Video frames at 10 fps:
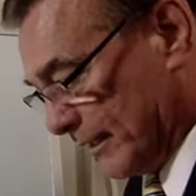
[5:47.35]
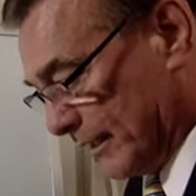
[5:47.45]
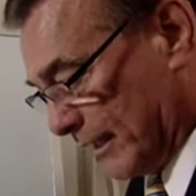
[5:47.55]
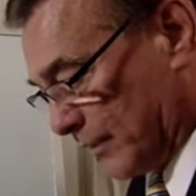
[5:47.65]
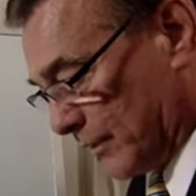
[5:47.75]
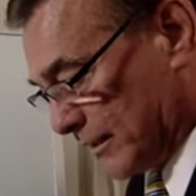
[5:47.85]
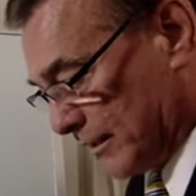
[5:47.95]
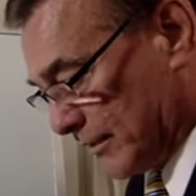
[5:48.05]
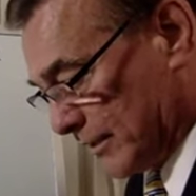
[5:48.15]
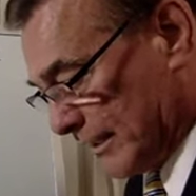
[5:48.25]
In other words,
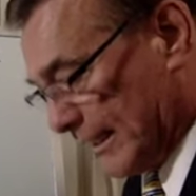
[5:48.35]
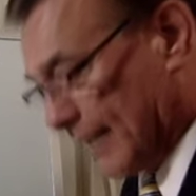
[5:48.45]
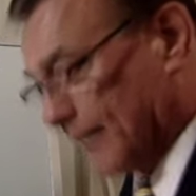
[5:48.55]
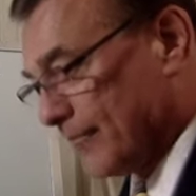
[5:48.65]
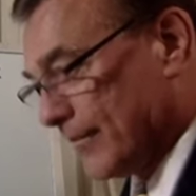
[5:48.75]
close it down.